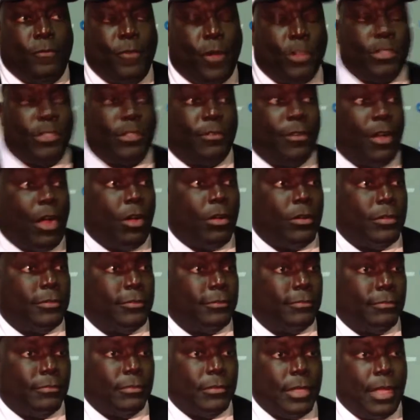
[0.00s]
First of all,
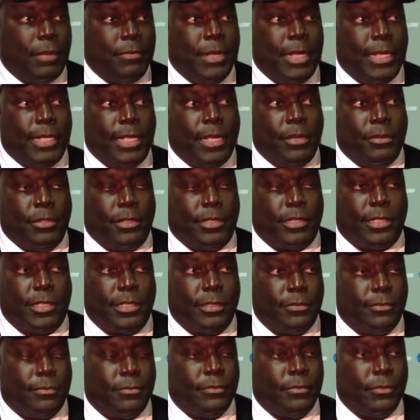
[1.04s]
I mean, it was
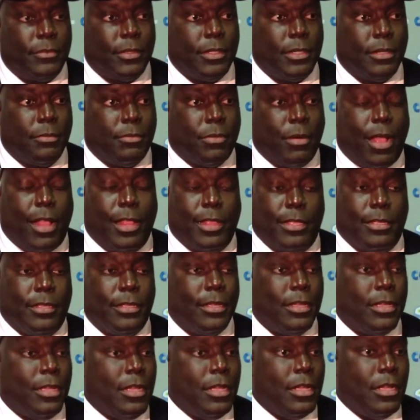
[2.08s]
probably,
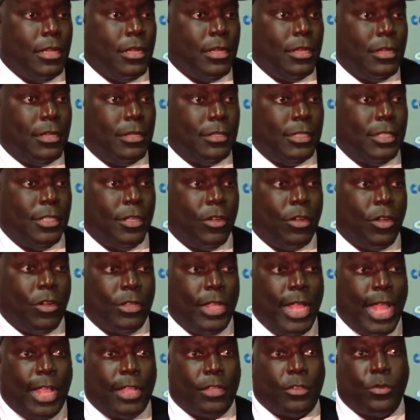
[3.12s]
you know,
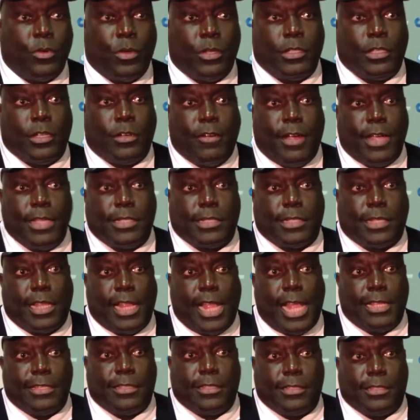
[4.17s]
go down as one of the greatest
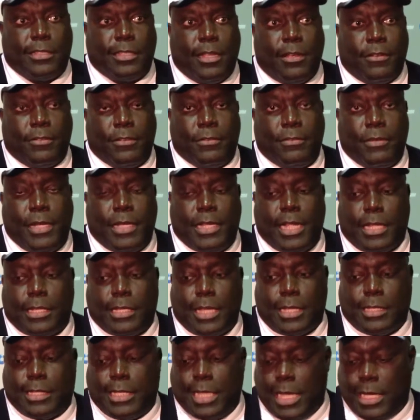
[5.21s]
classics ever,
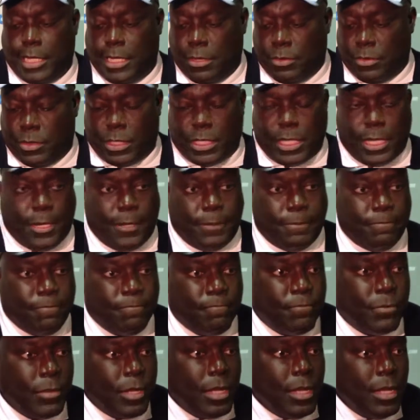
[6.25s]
man. I tell you,
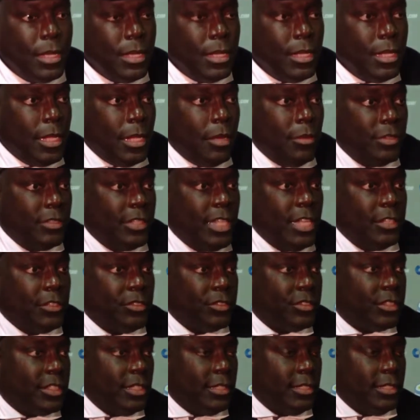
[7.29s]
it was
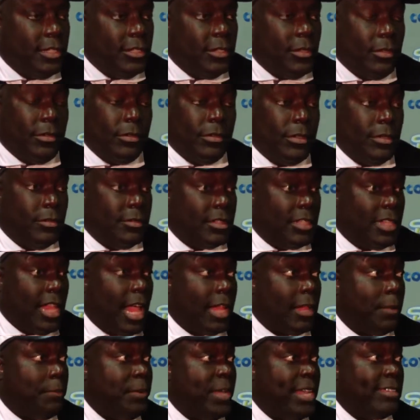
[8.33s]
interesting. You know, there was a
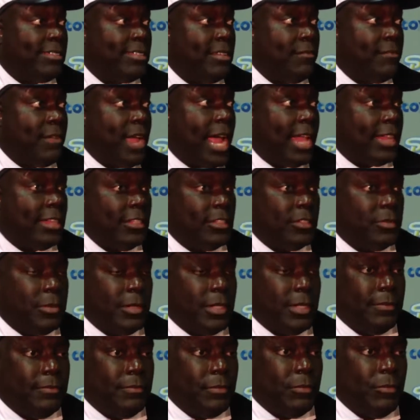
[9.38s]
lot of peaks and valleys,
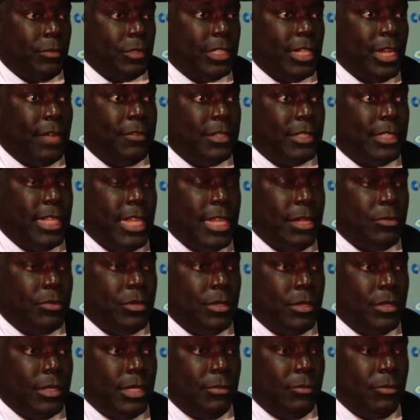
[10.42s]
but whichever team
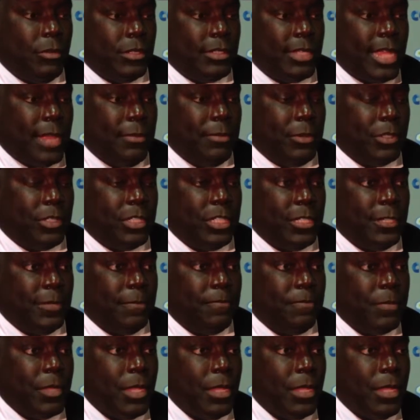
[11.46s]
was able to